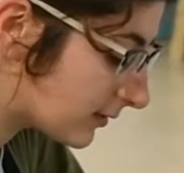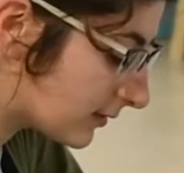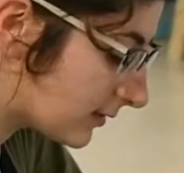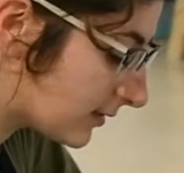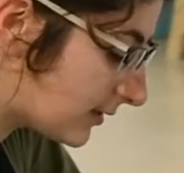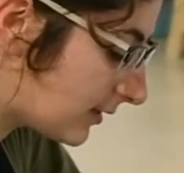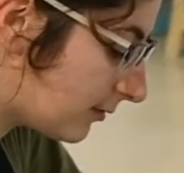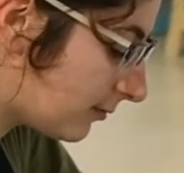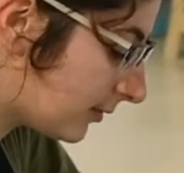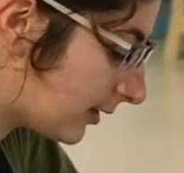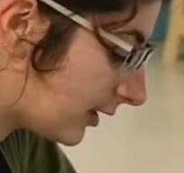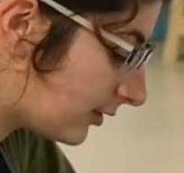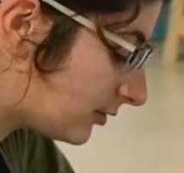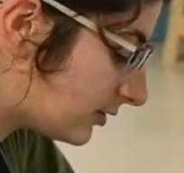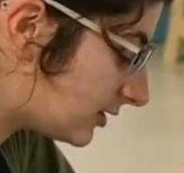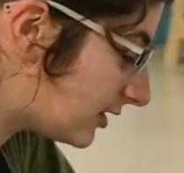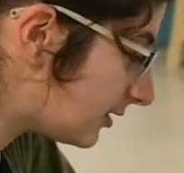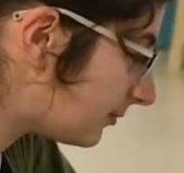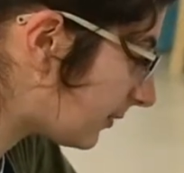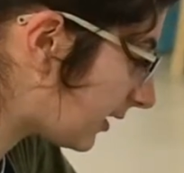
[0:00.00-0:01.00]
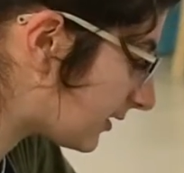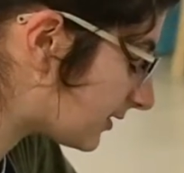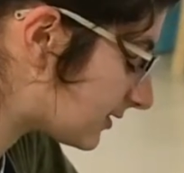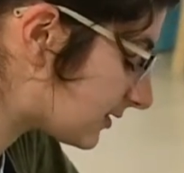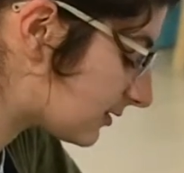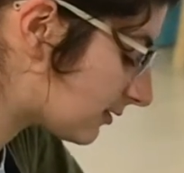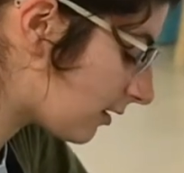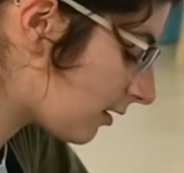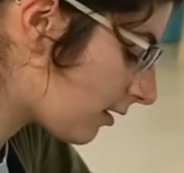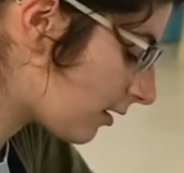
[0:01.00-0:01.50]
See, when I did my
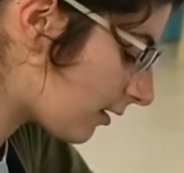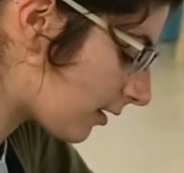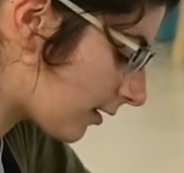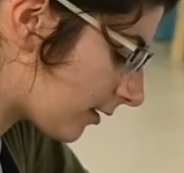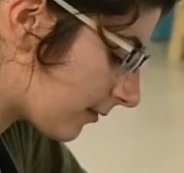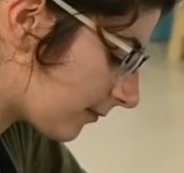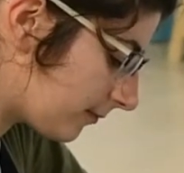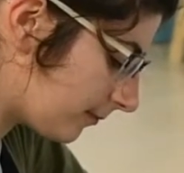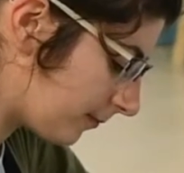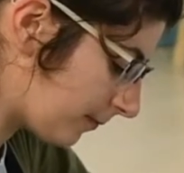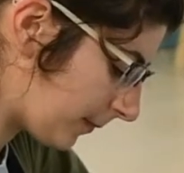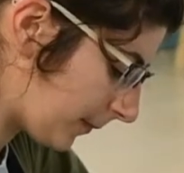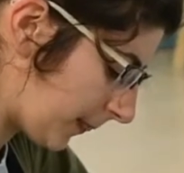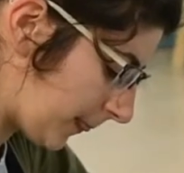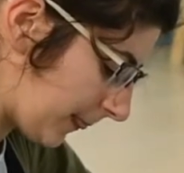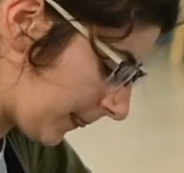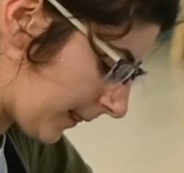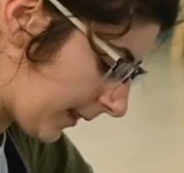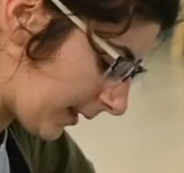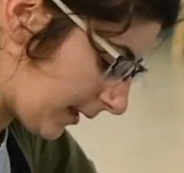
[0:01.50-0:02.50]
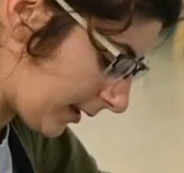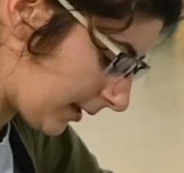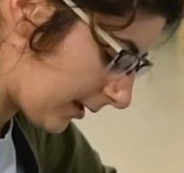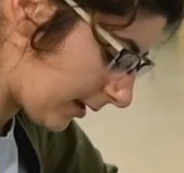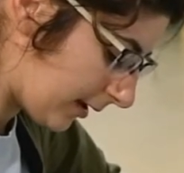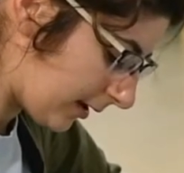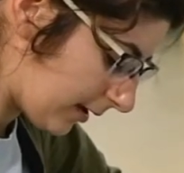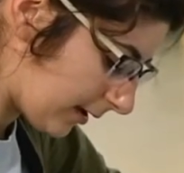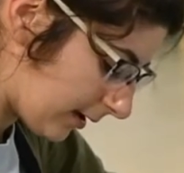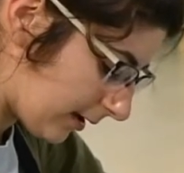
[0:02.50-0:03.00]
star,
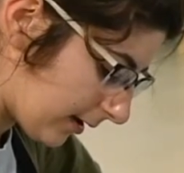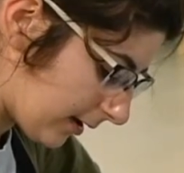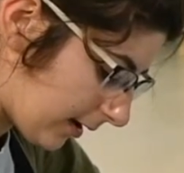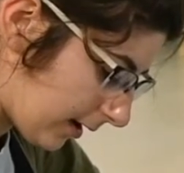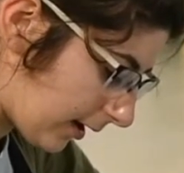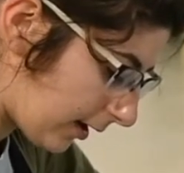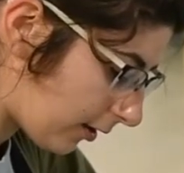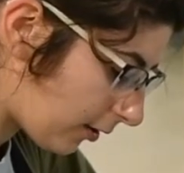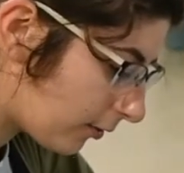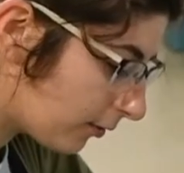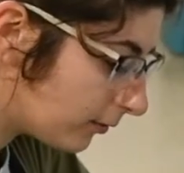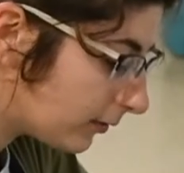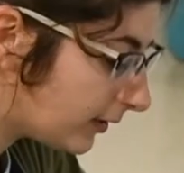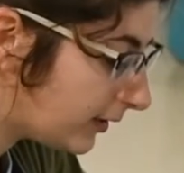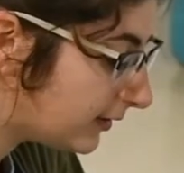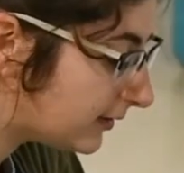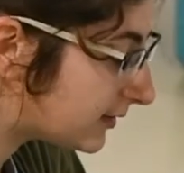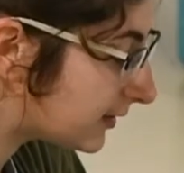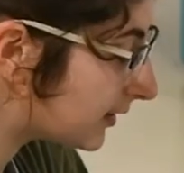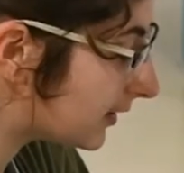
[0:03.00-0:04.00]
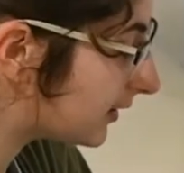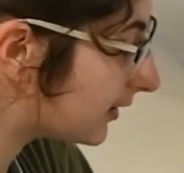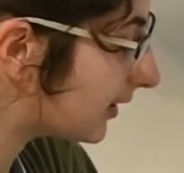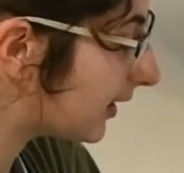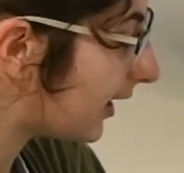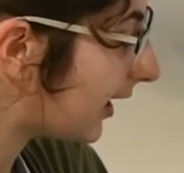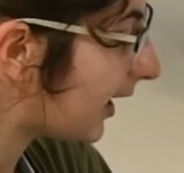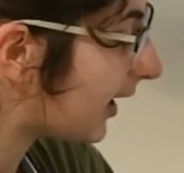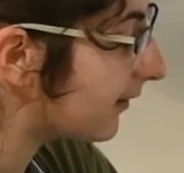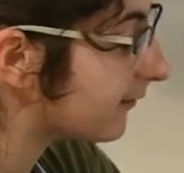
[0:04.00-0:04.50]
I only did
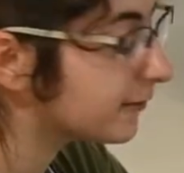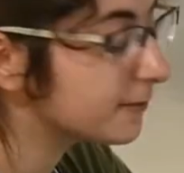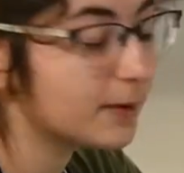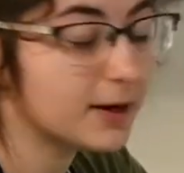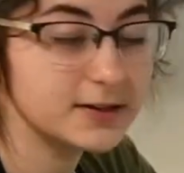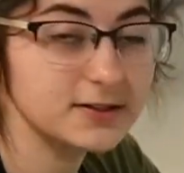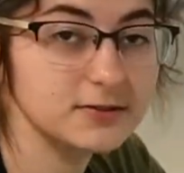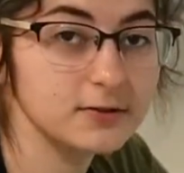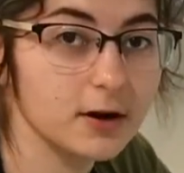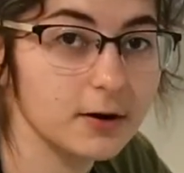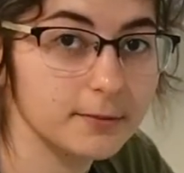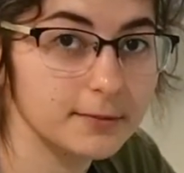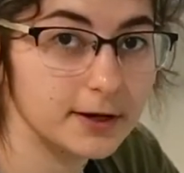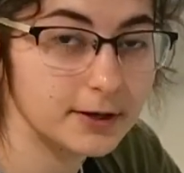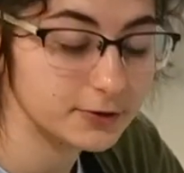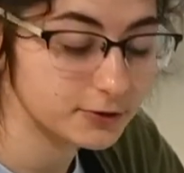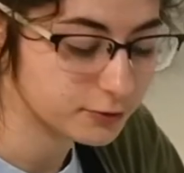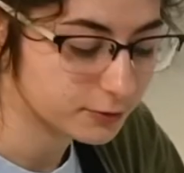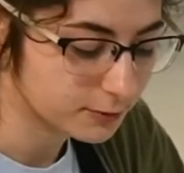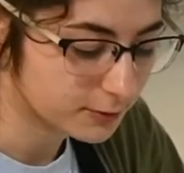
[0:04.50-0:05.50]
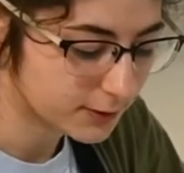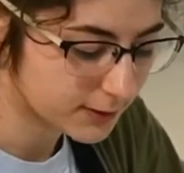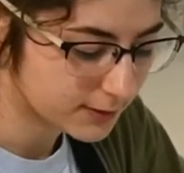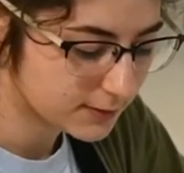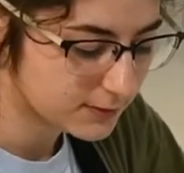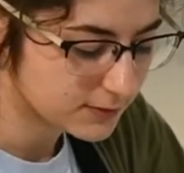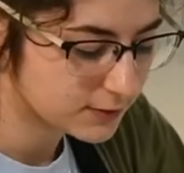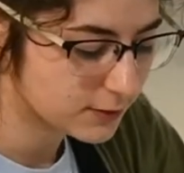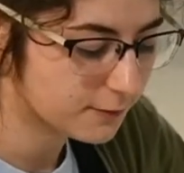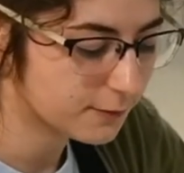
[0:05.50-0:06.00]
half of my star when I drew it.
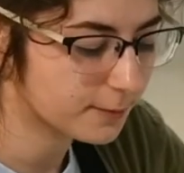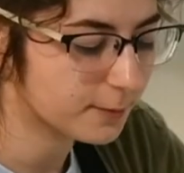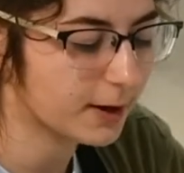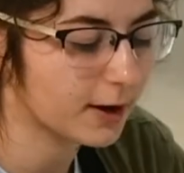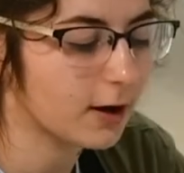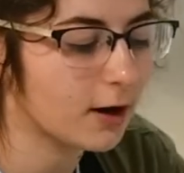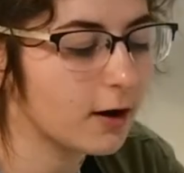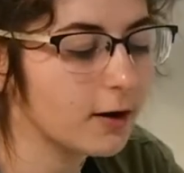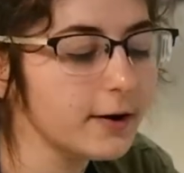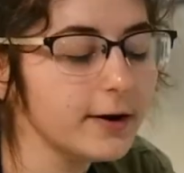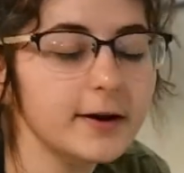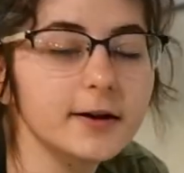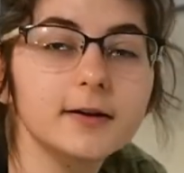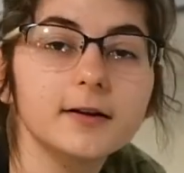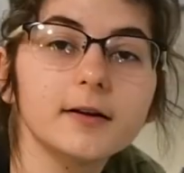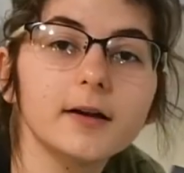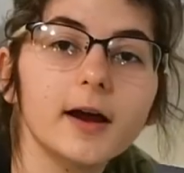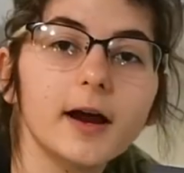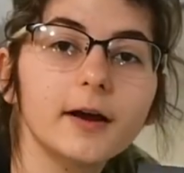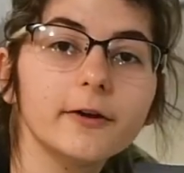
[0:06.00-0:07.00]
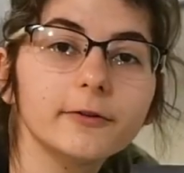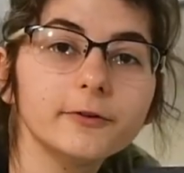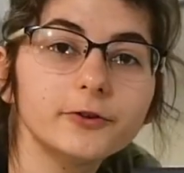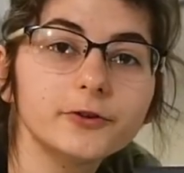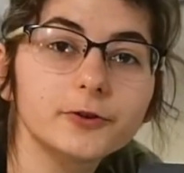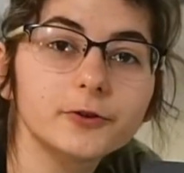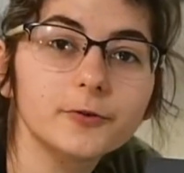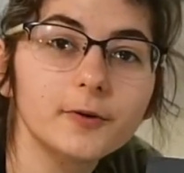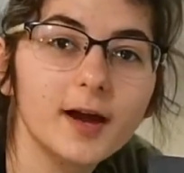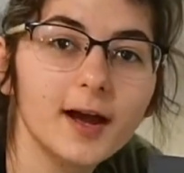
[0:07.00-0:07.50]
So for my heart, I only
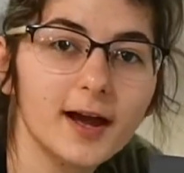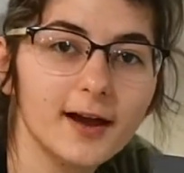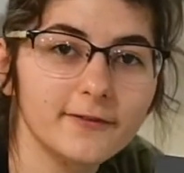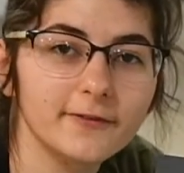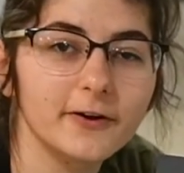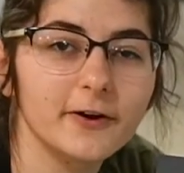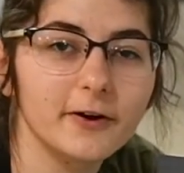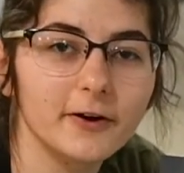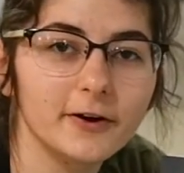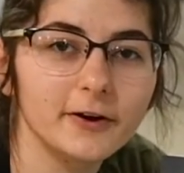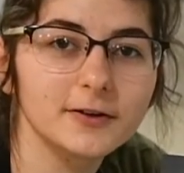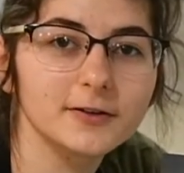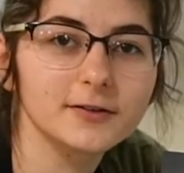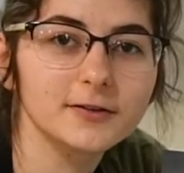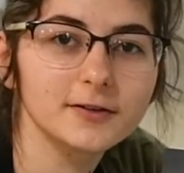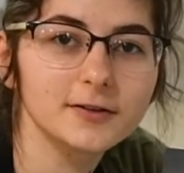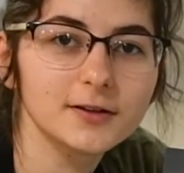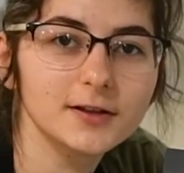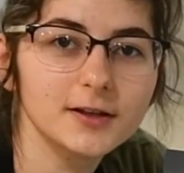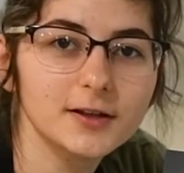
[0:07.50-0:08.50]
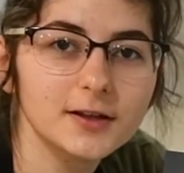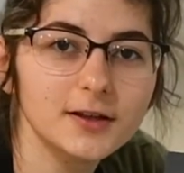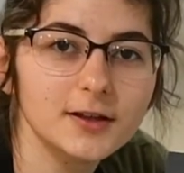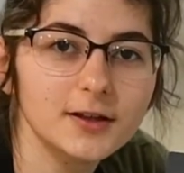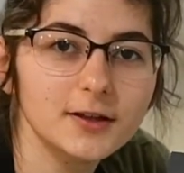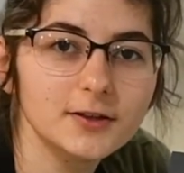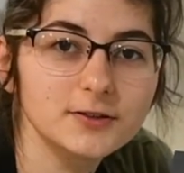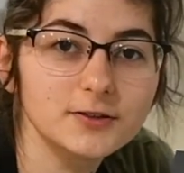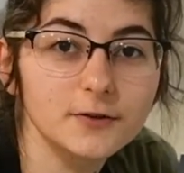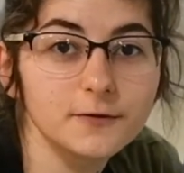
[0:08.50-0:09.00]
drew half a heart.
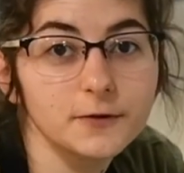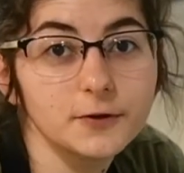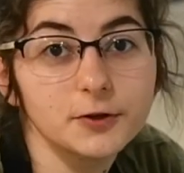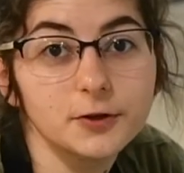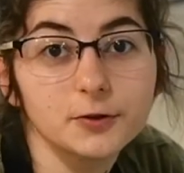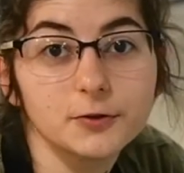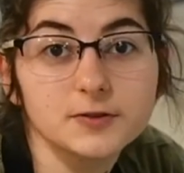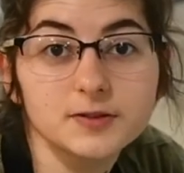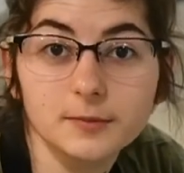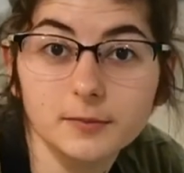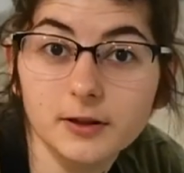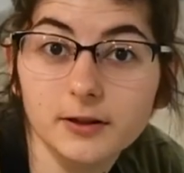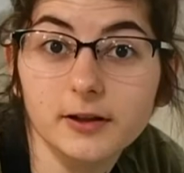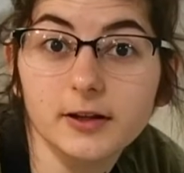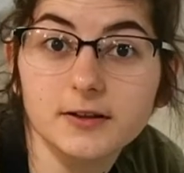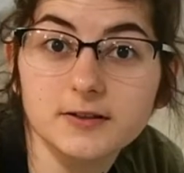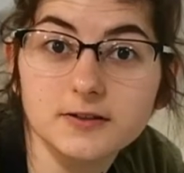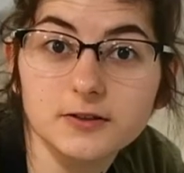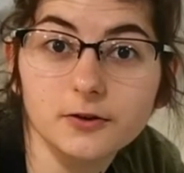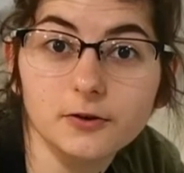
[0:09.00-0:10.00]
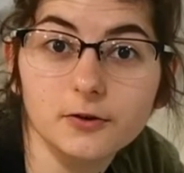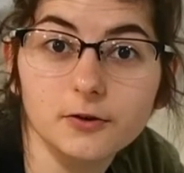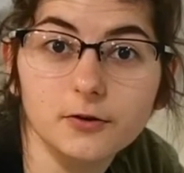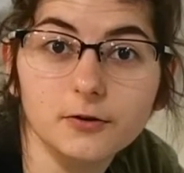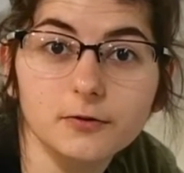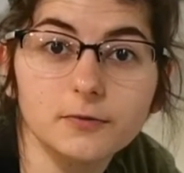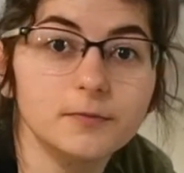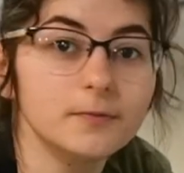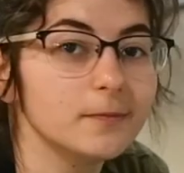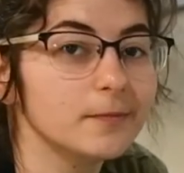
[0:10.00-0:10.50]
So if you do something like a
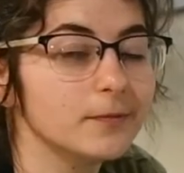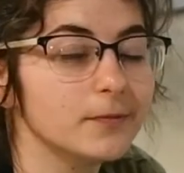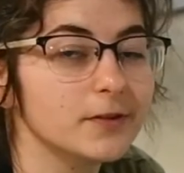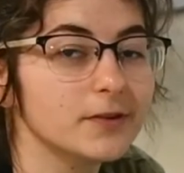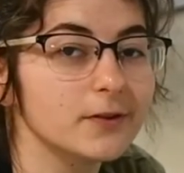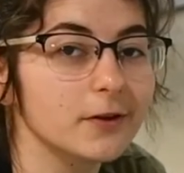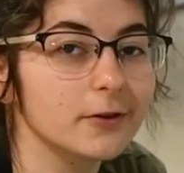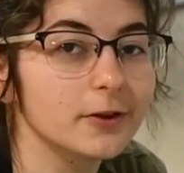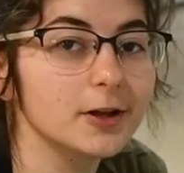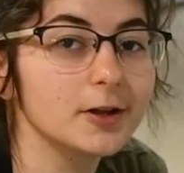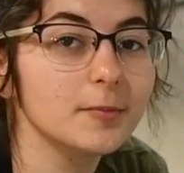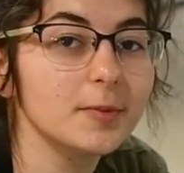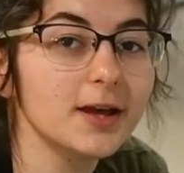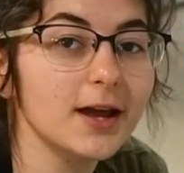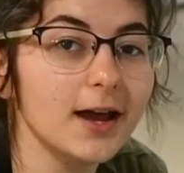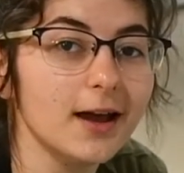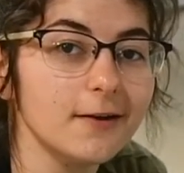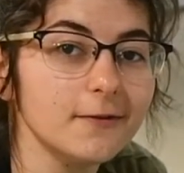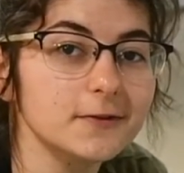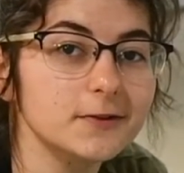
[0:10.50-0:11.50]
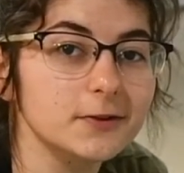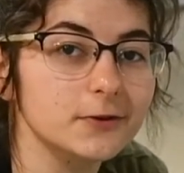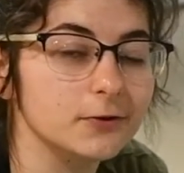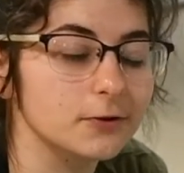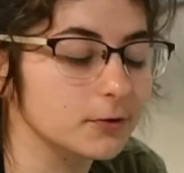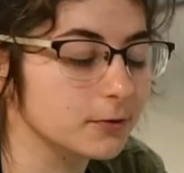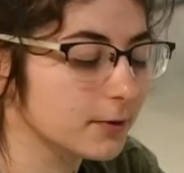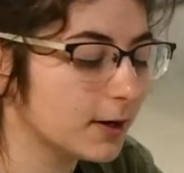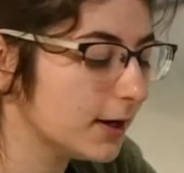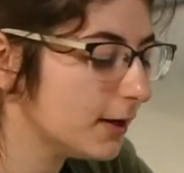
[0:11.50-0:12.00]
circle, it's only going to be a half
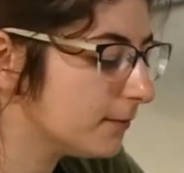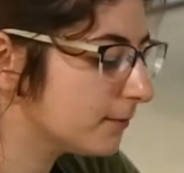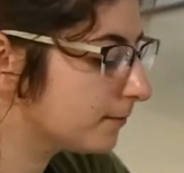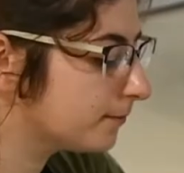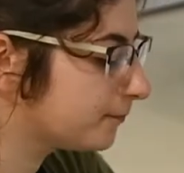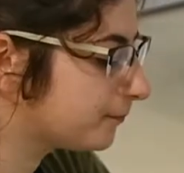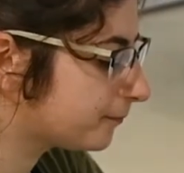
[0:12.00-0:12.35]
circle, right?